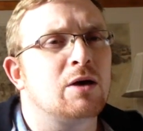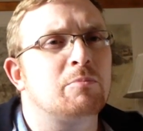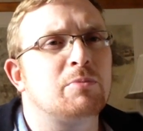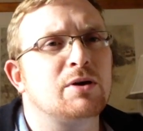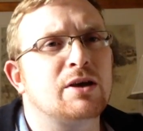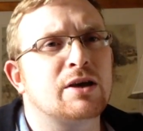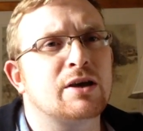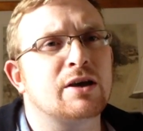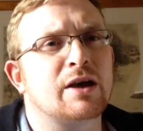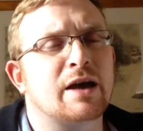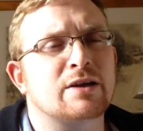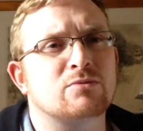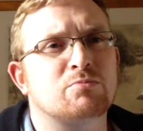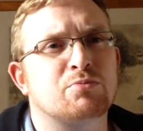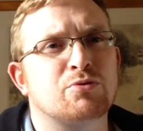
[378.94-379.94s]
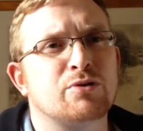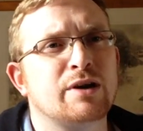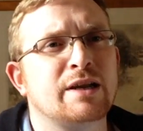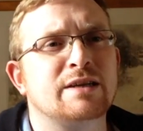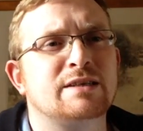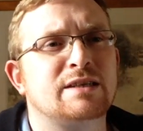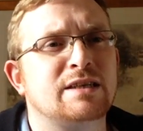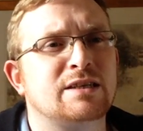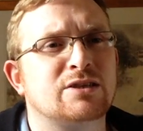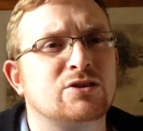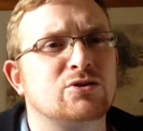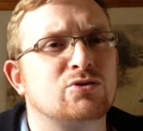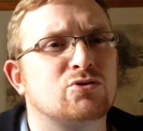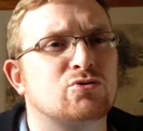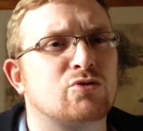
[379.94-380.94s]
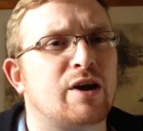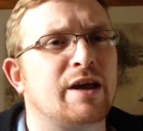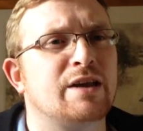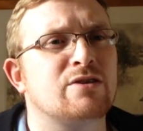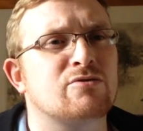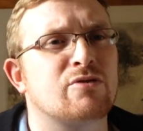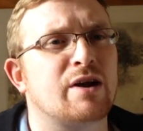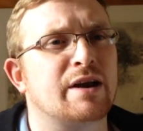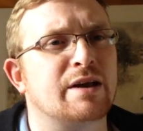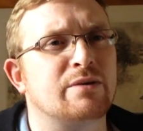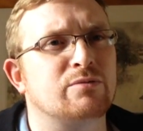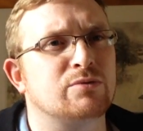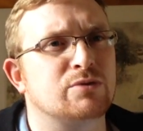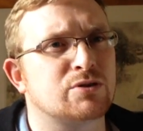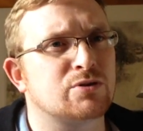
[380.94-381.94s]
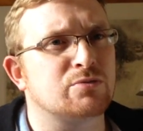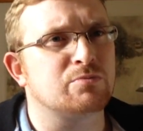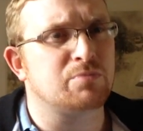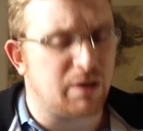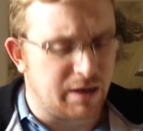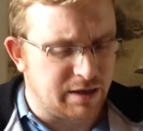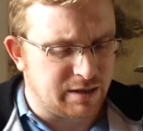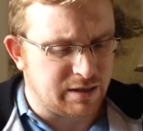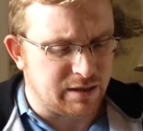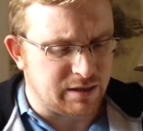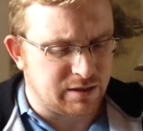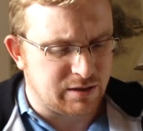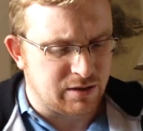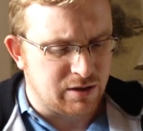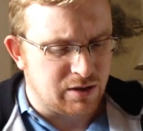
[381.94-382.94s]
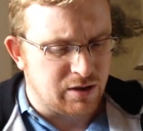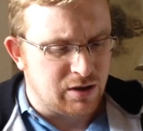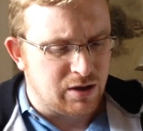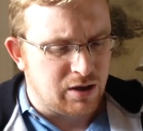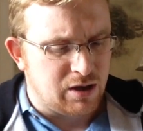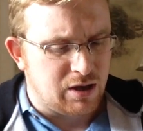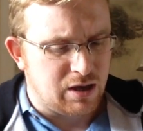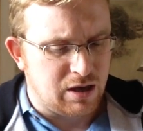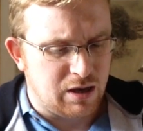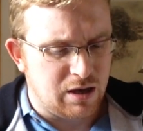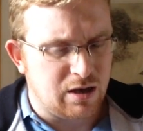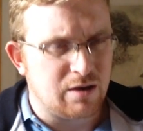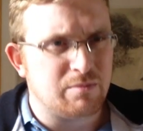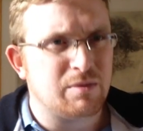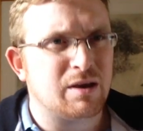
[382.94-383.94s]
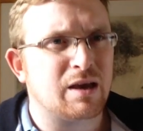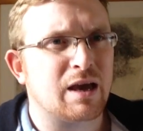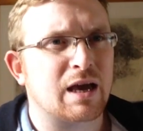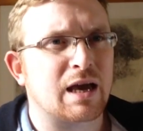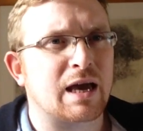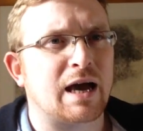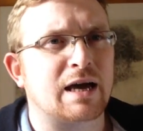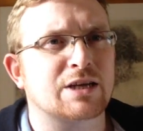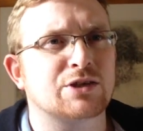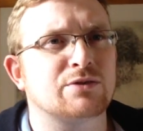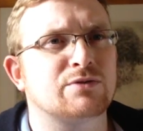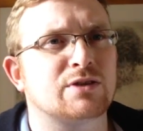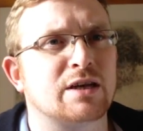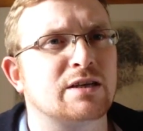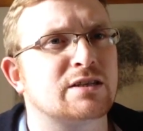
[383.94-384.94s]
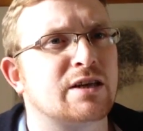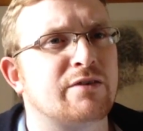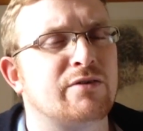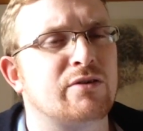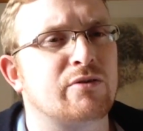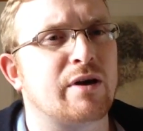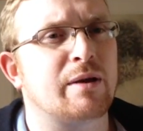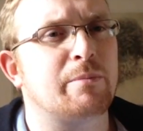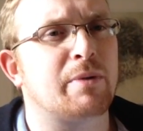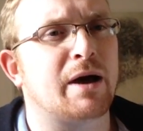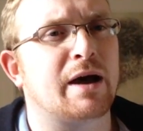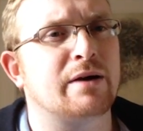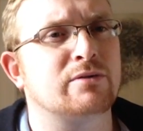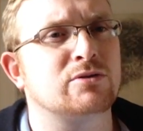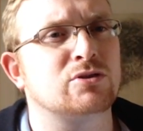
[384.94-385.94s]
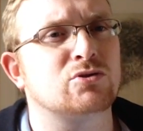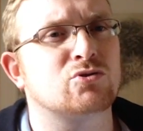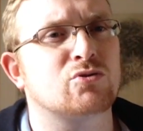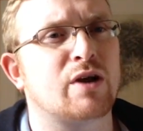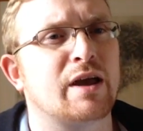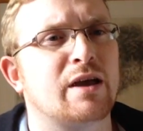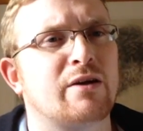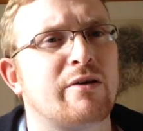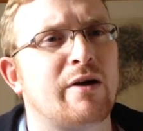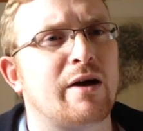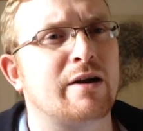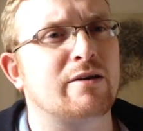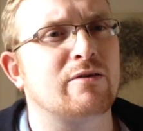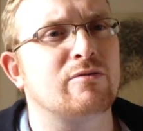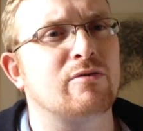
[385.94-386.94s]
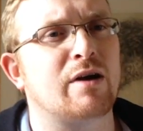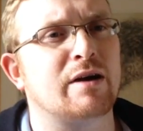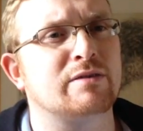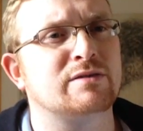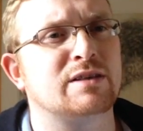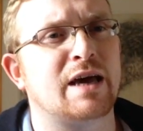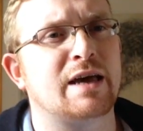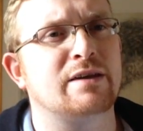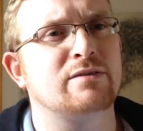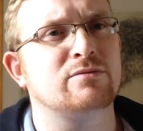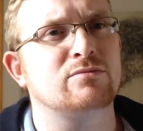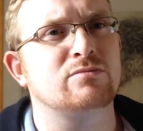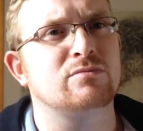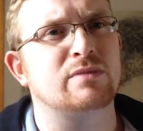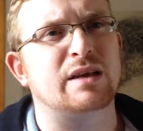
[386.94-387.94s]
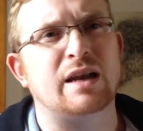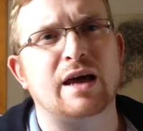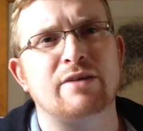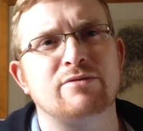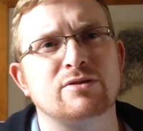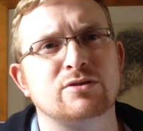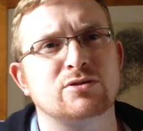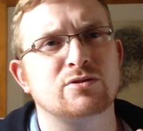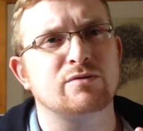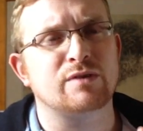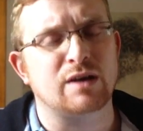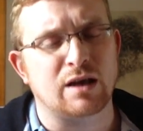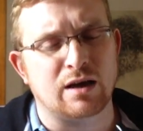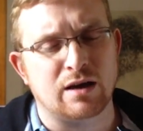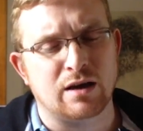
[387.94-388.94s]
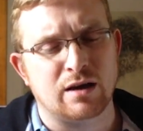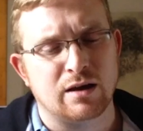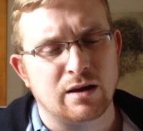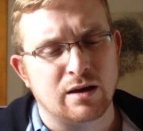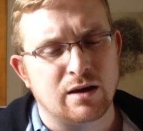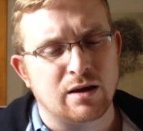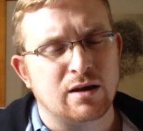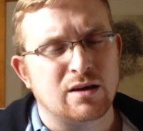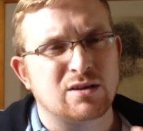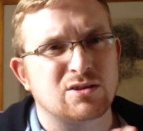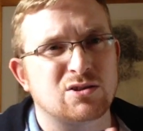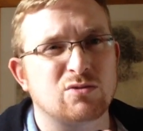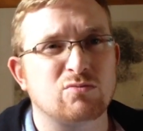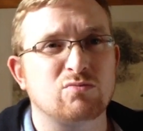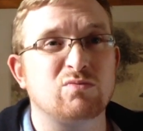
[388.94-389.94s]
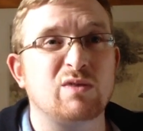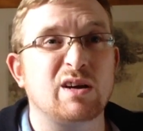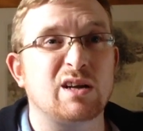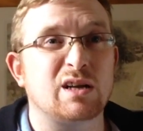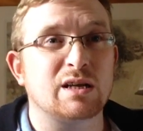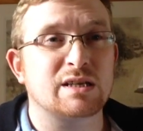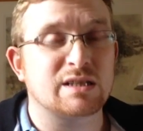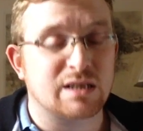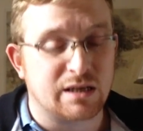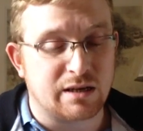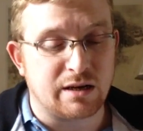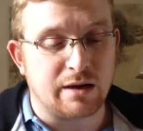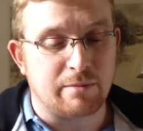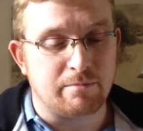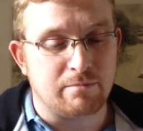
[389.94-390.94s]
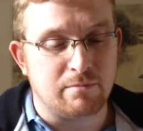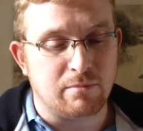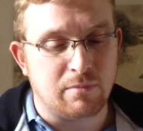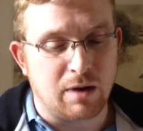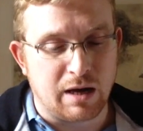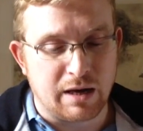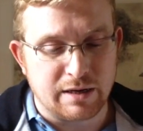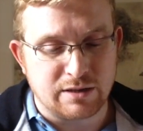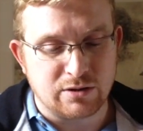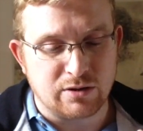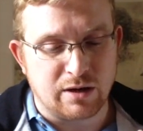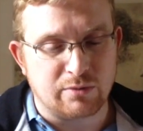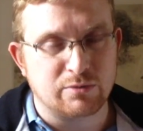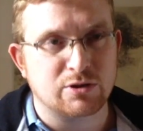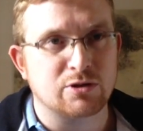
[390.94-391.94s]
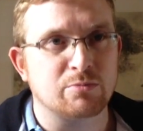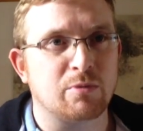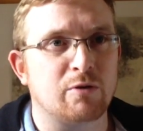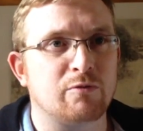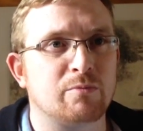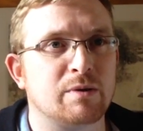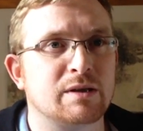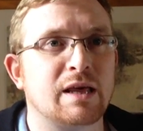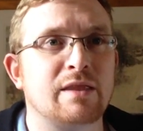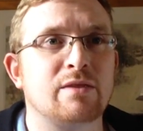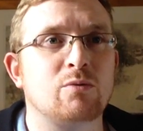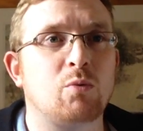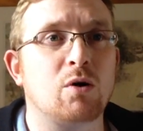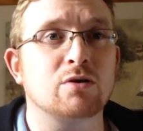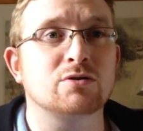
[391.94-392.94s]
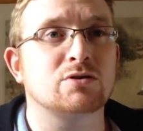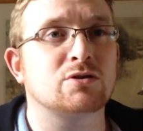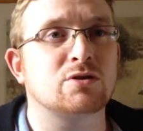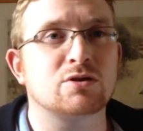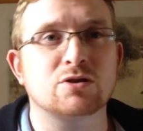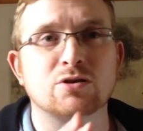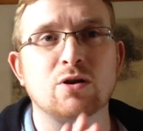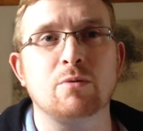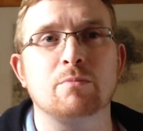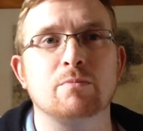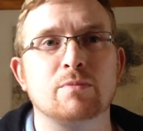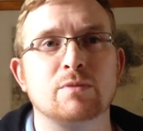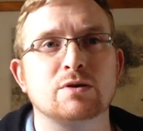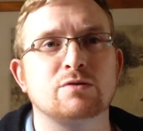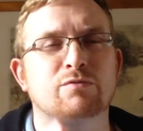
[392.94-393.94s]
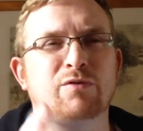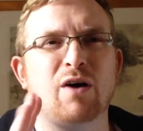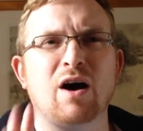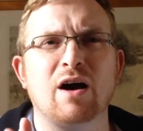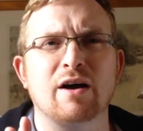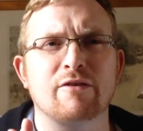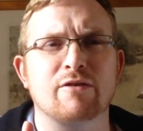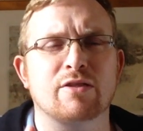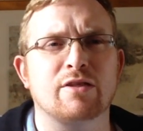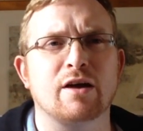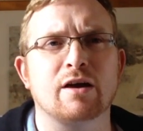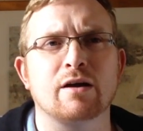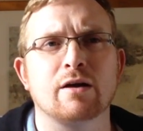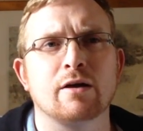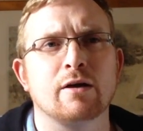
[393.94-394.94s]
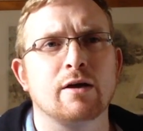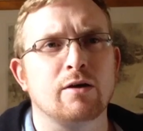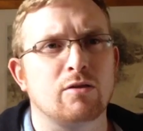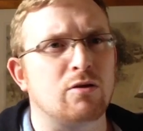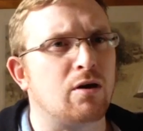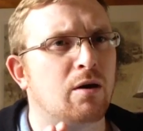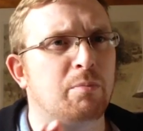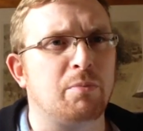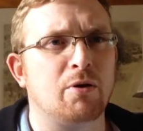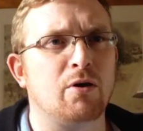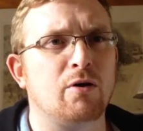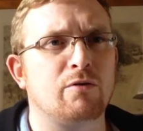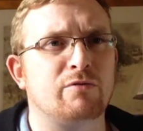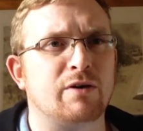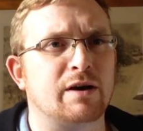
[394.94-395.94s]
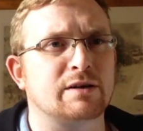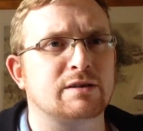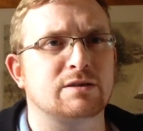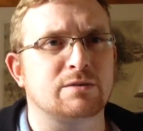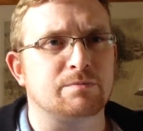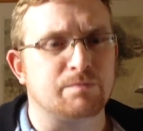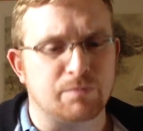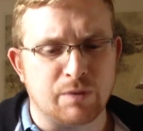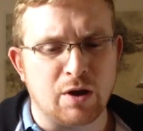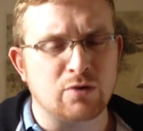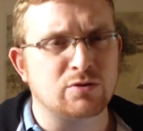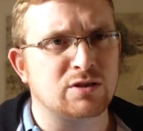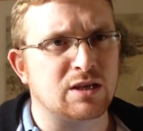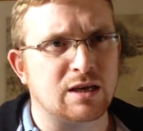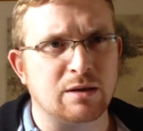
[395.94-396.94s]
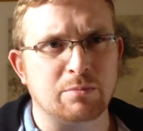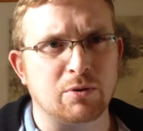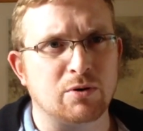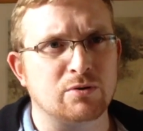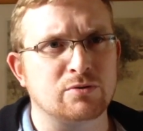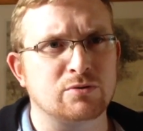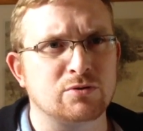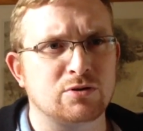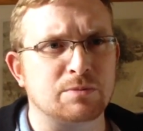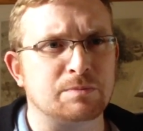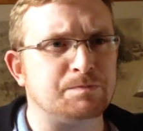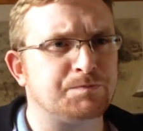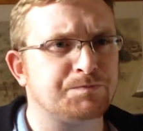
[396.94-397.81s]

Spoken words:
but you can get pretty decent trade credit with some places. You can get cash of say £7 or £8 and trade credit of around 10, 11, something like that. So realistically, I might do that with some of them. And then there's 5 I think that are perfect. No sticky buttons.